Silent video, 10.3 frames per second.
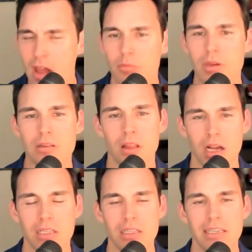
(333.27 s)
But
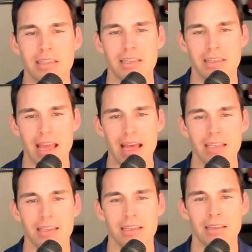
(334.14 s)
luckily, the
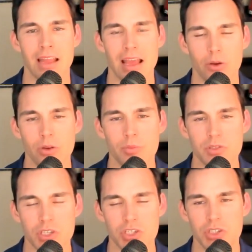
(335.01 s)
debt and equity
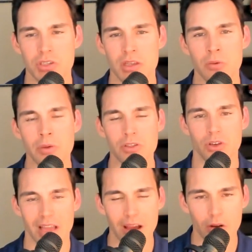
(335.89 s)
position that we
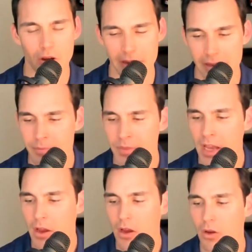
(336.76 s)
took out on it,
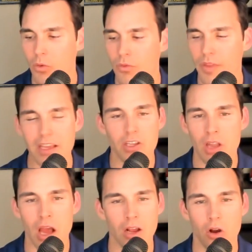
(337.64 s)
they could
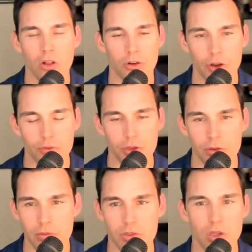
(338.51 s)
not call our note due.
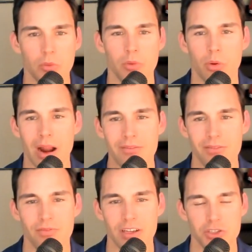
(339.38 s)
It was done with a private
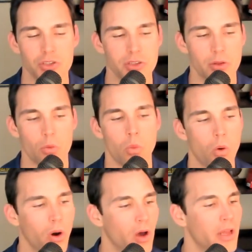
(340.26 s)
investor that
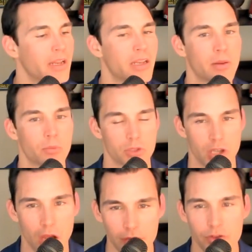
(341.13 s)
wanted and was
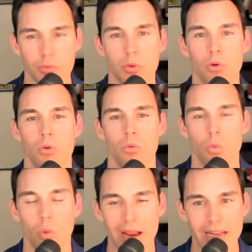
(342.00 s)
comfortable
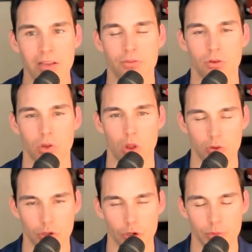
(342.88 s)
waiting for a
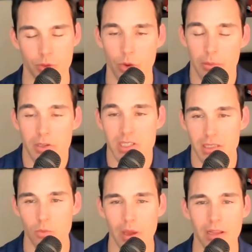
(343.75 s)
long term. So we're able to
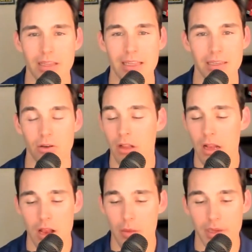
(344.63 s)
sit and wait on that deal
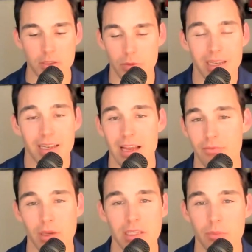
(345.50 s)
because we didn't have
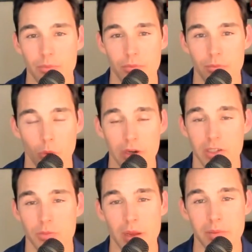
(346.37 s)
monthly
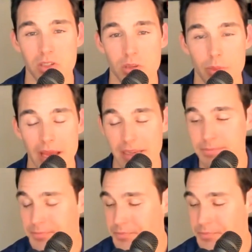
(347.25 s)
mortgage payments to pay